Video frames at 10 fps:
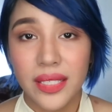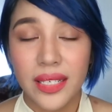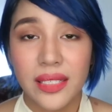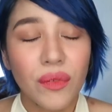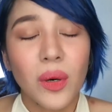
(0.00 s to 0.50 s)

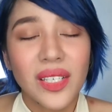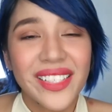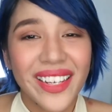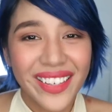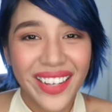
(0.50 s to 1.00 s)
Of
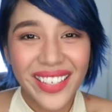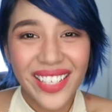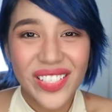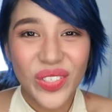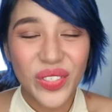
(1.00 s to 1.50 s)
course at
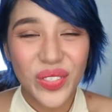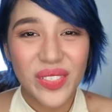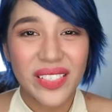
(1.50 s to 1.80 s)
night I don't use